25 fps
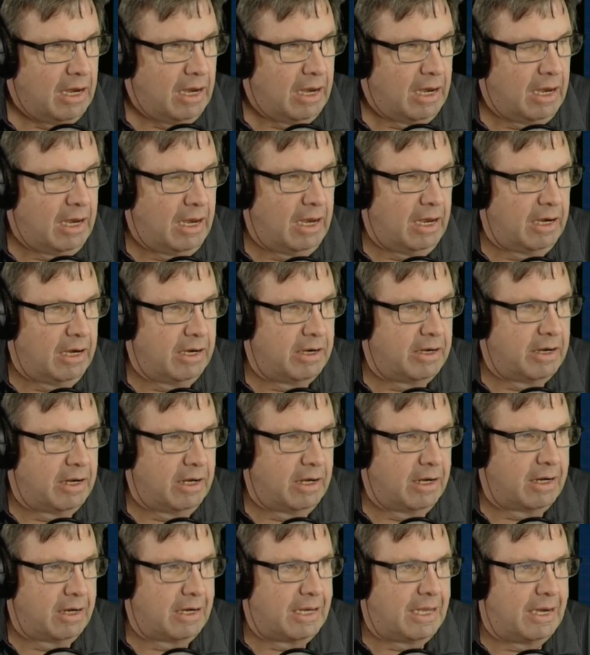and
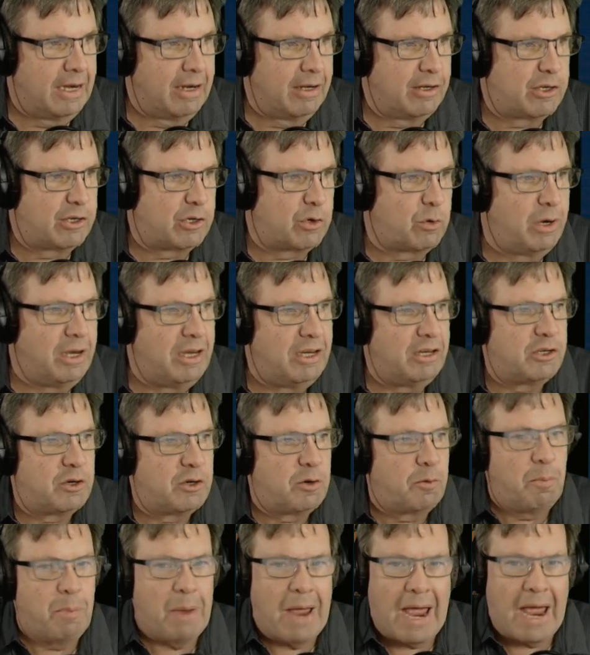getting
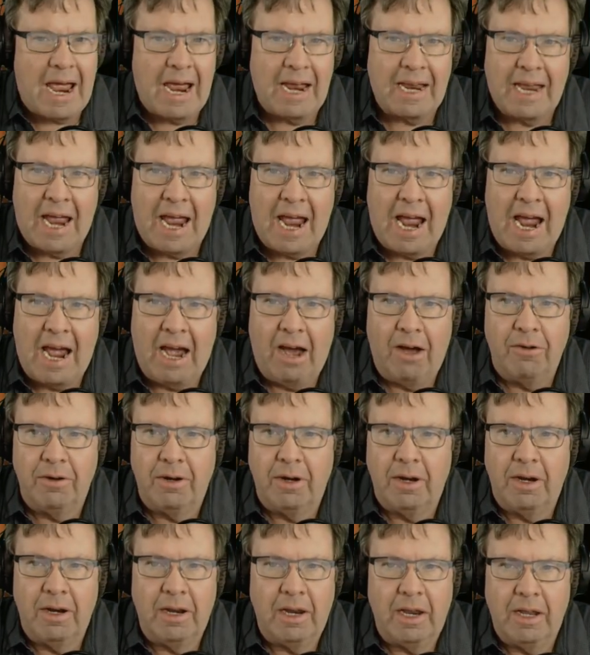squeezed back out
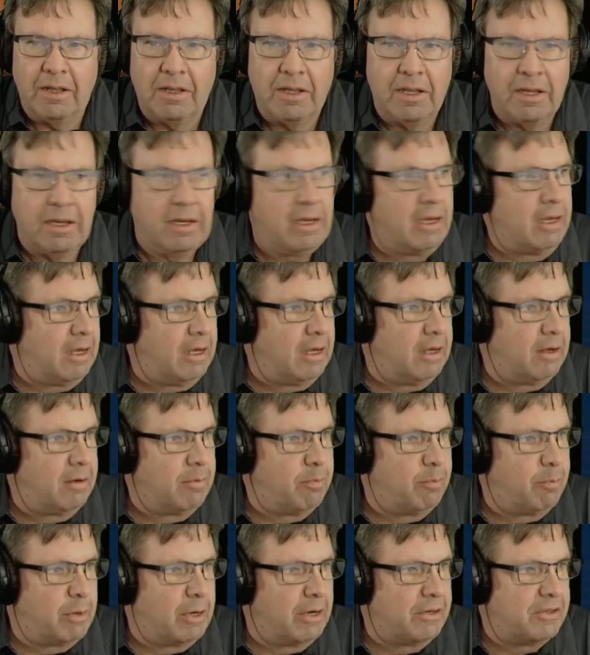at the
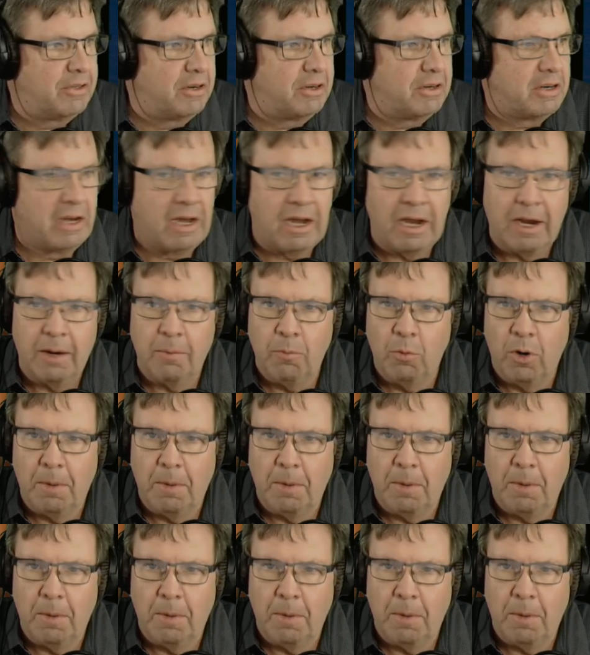present time.